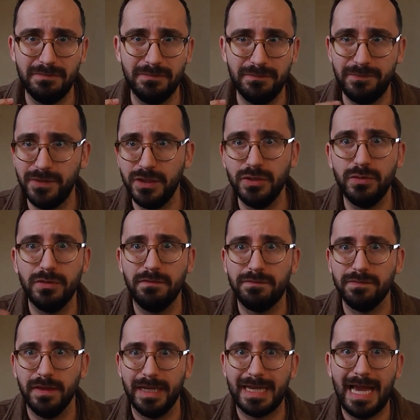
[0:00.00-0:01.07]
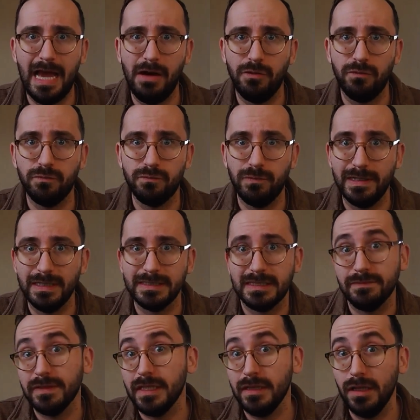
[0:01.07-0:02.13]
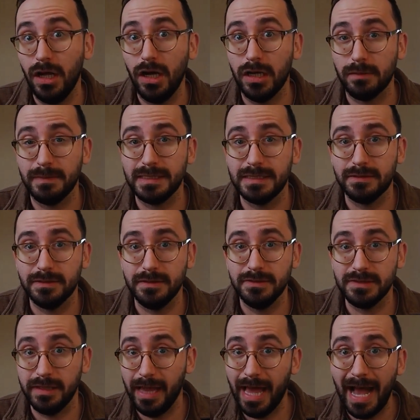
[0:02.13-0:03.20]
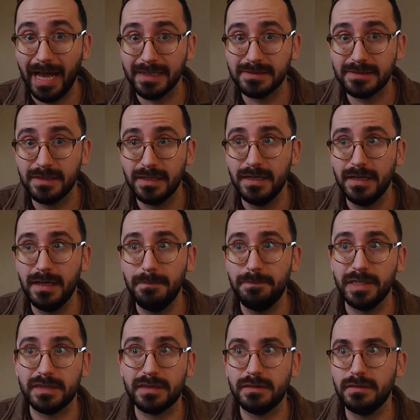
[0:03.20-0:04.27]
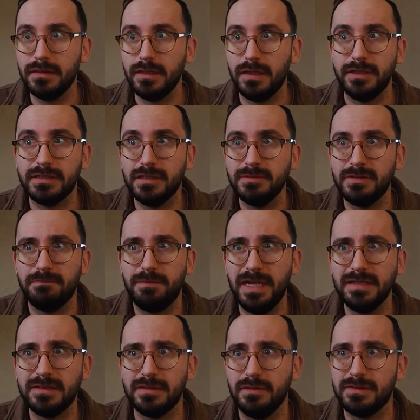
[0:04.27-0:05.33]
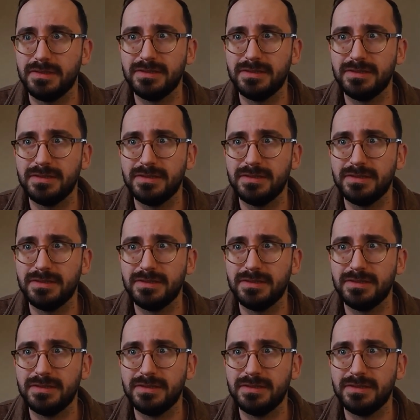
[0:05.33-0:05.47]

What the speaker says: view of like how relatively long materials last. But in terms of base notes,